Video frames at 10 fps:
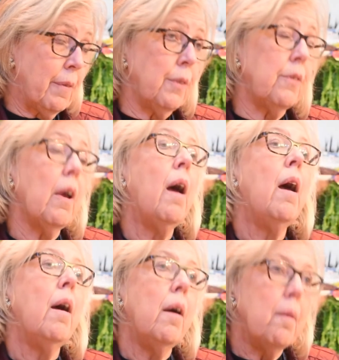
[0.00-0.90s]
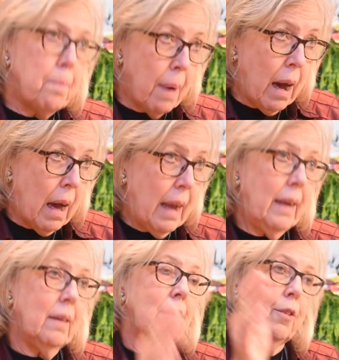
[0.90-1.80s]
levels
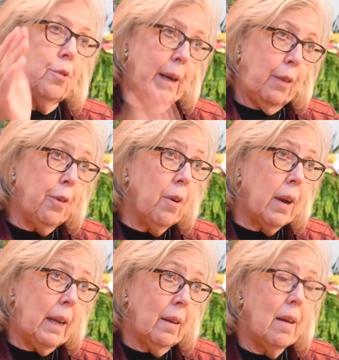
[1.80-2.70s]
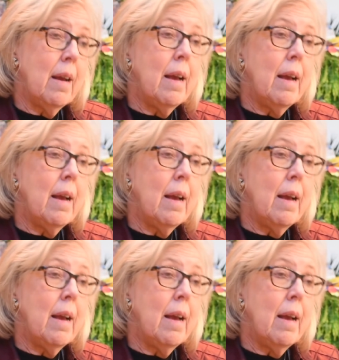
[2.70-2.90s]
by 2030.